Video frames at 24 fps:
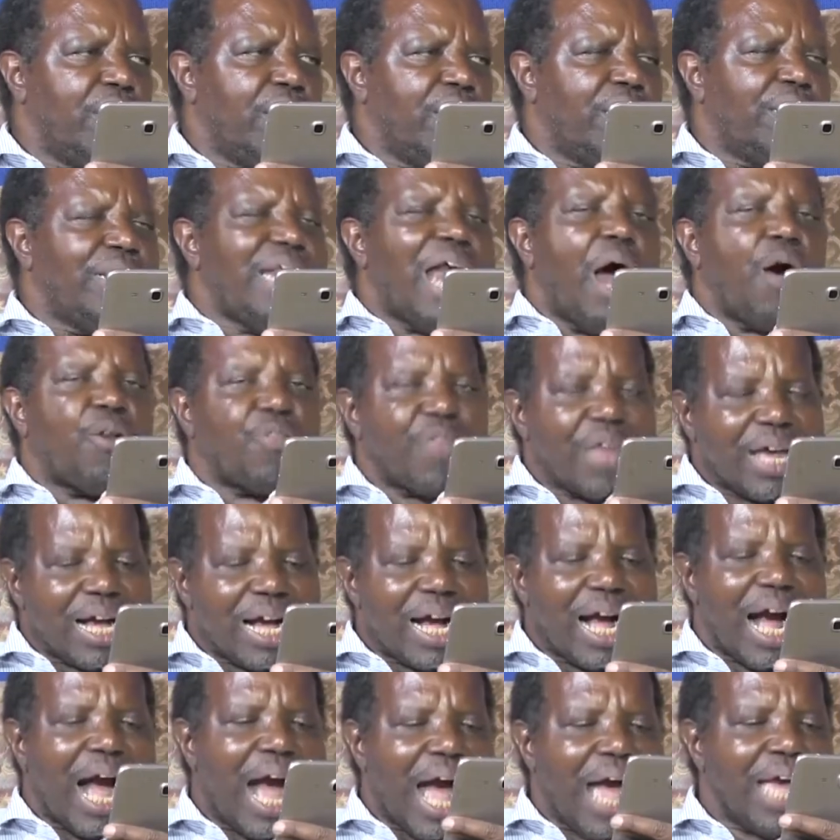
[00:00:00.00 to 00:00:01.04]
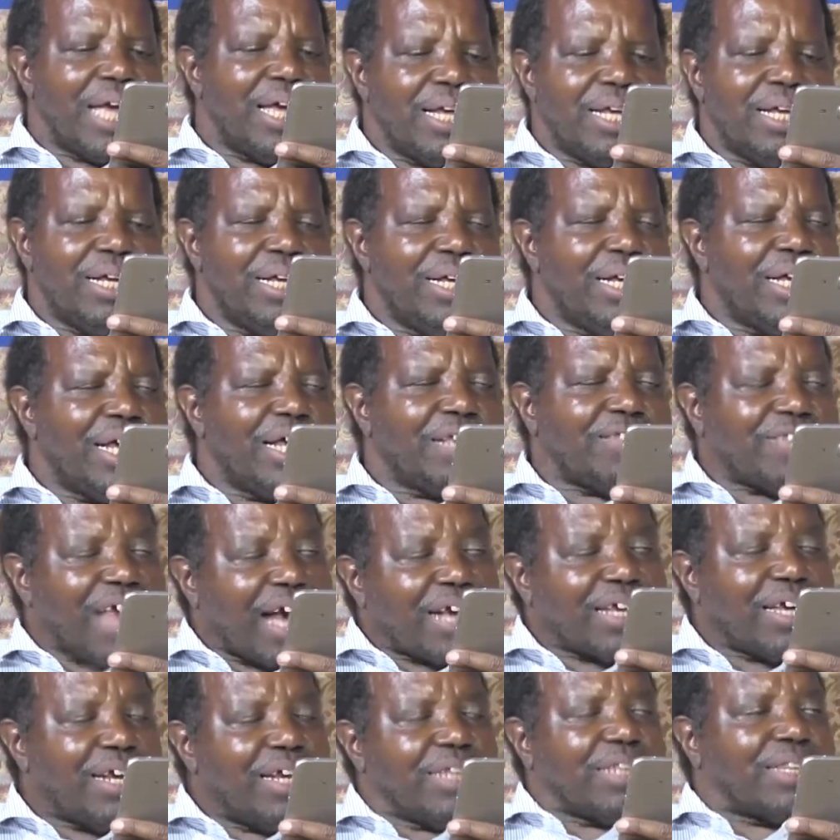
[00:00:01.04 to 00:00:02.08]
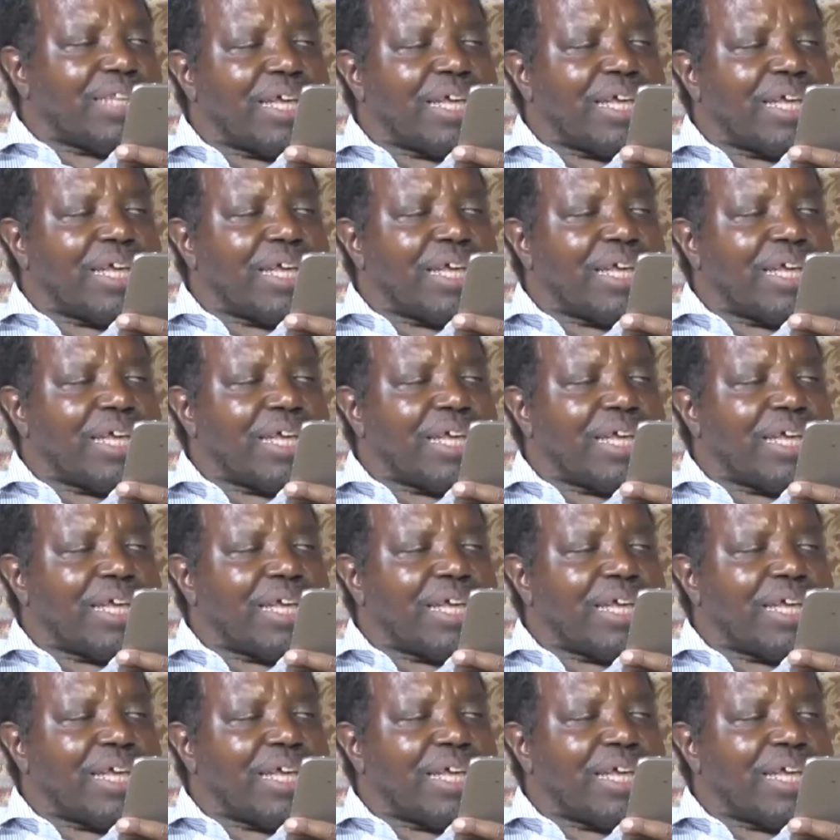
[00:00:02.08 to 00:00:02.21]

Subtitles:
Now the guy, it's actually